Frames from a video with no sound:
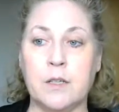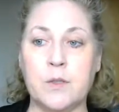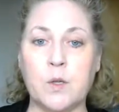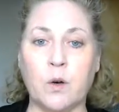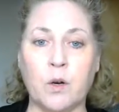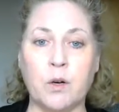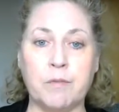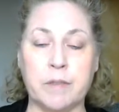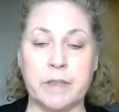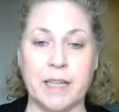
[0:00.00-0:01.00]
So
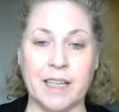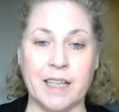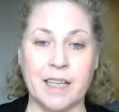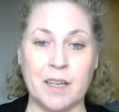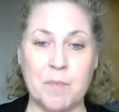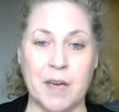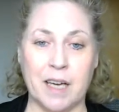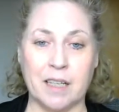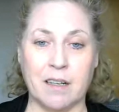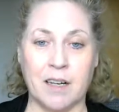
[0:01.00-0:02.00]
hopefully I can get
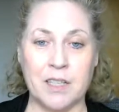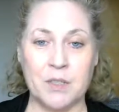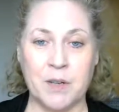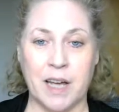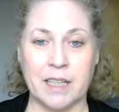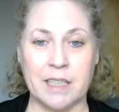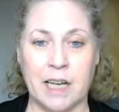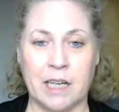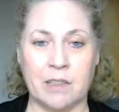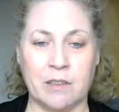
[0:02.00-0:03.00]
back on track
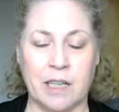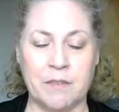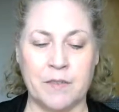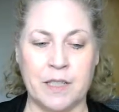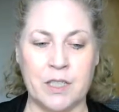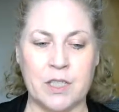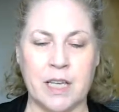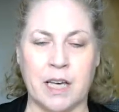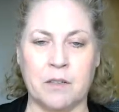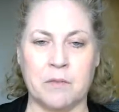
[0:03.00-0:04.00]
now. I finished
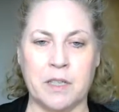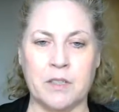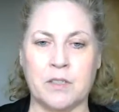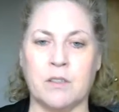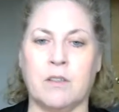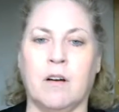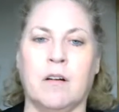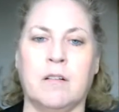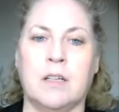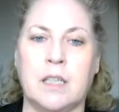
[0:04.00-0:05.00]
that a week or so
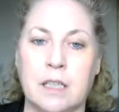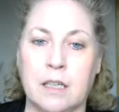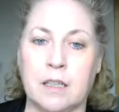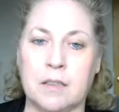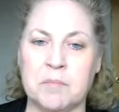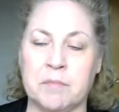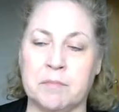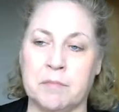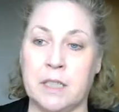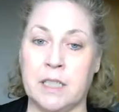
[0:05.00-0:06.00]
ago,
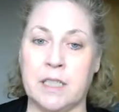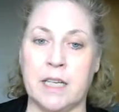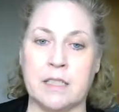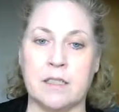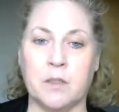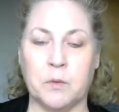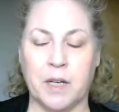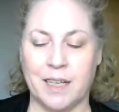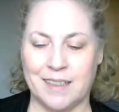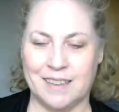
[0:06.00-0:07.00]
but it takes a little
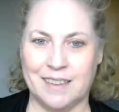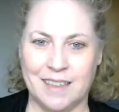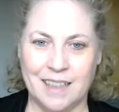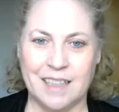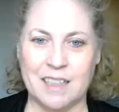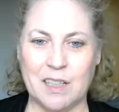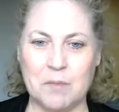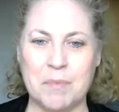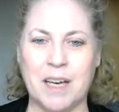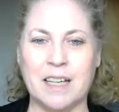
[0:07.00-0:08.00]
while to
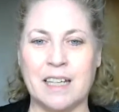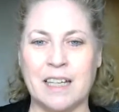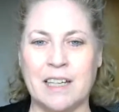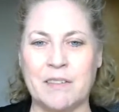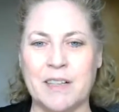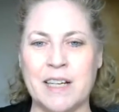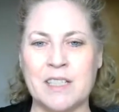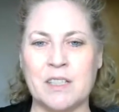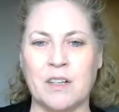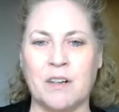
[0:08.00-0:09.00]
get back anyway.
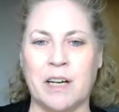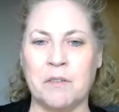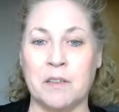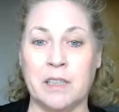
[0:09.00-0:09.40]
So I